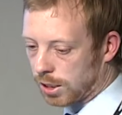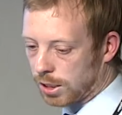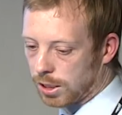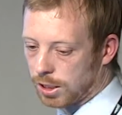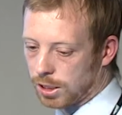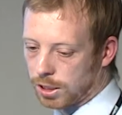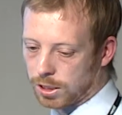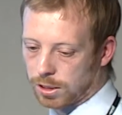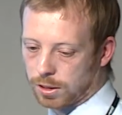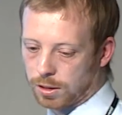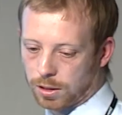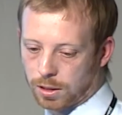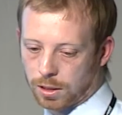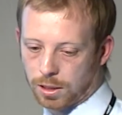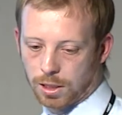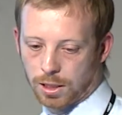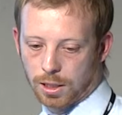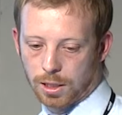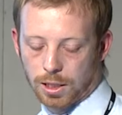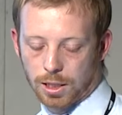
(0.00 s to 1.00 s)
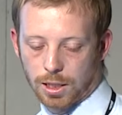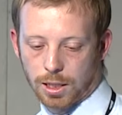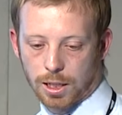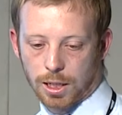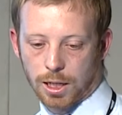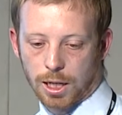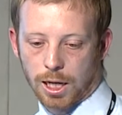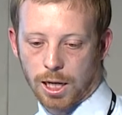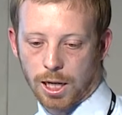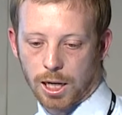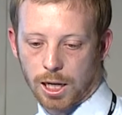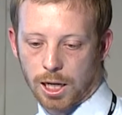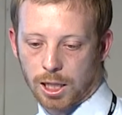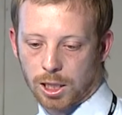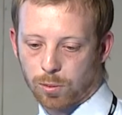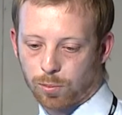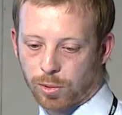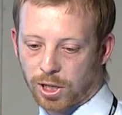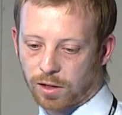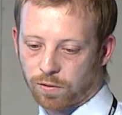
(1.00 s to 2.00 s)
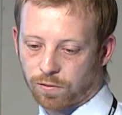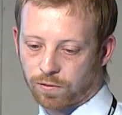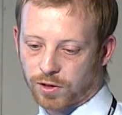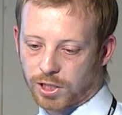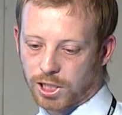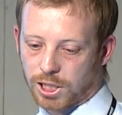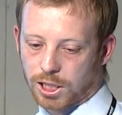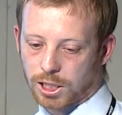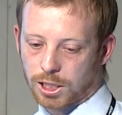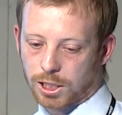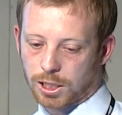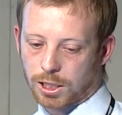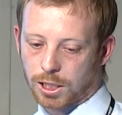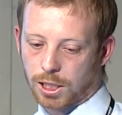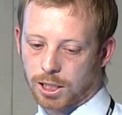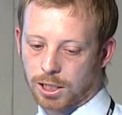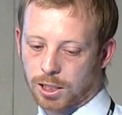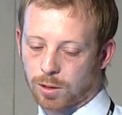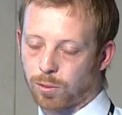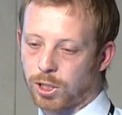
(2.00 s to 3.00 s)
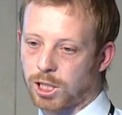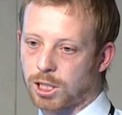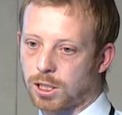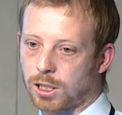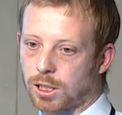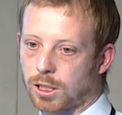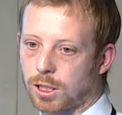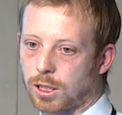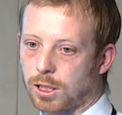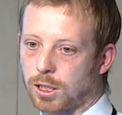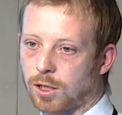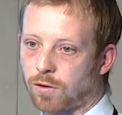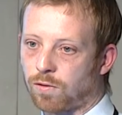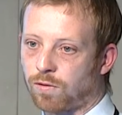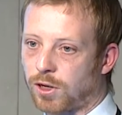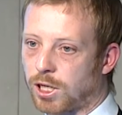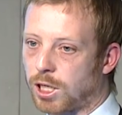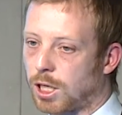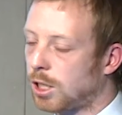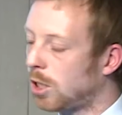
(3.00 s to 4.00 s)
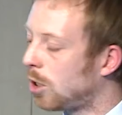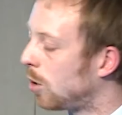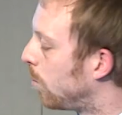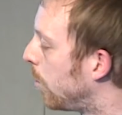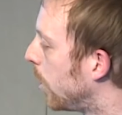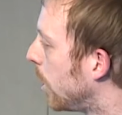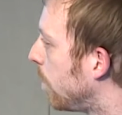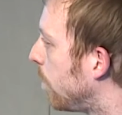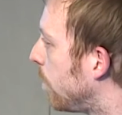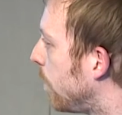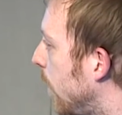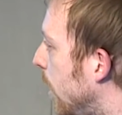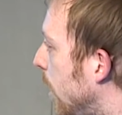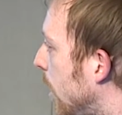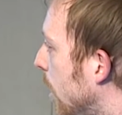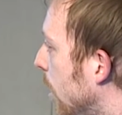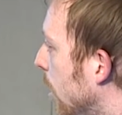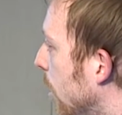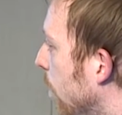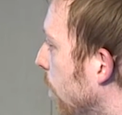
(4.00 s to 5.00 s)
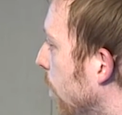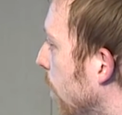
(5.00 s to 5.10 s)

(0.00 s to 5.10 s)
condition. And the benefit is, as I mentioned, the financial benefit of